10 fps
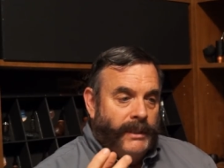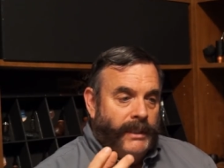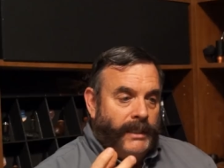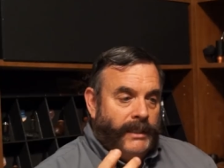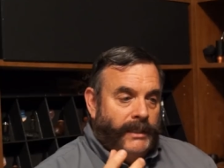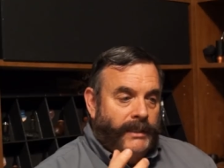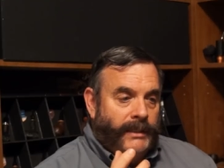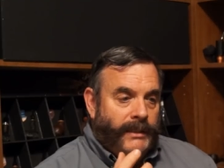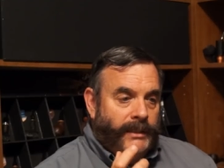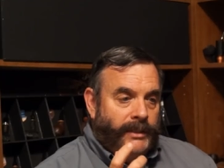uh,
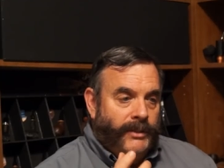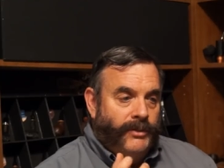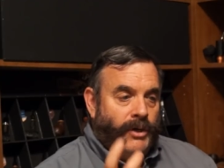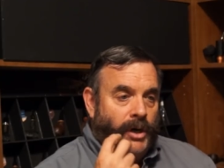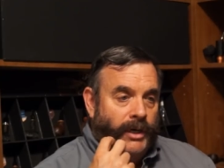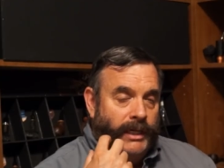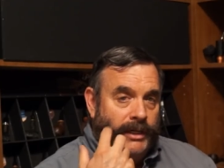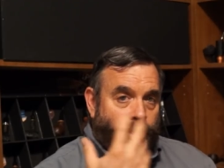you draw it in,